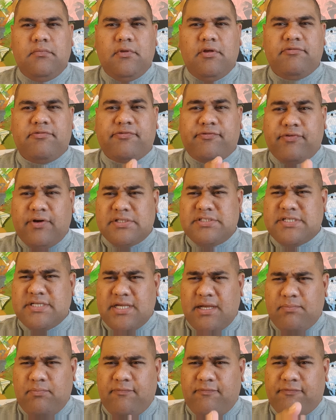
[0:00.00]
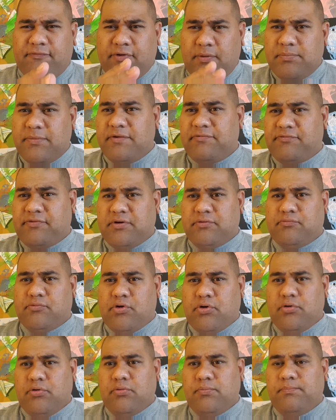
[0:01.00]
fronting up from the front
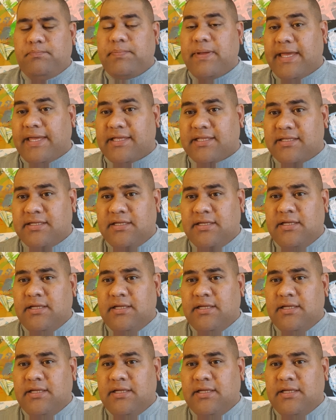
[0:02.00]
row back.